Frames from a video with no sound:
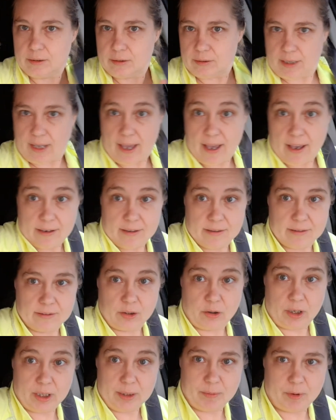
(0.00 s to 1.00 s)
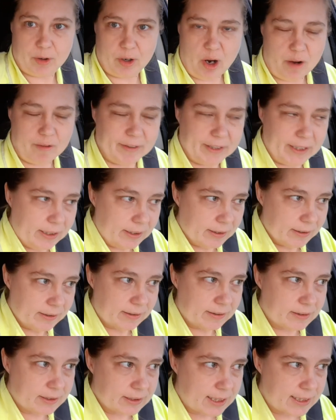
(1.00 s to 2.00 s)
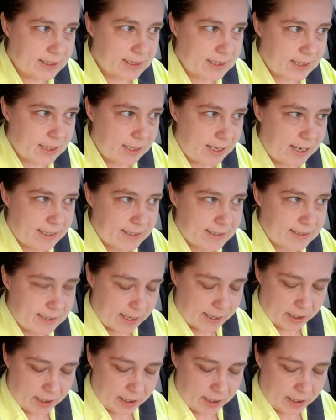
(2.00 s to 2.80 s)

Yeah, cream for coffee. That's the next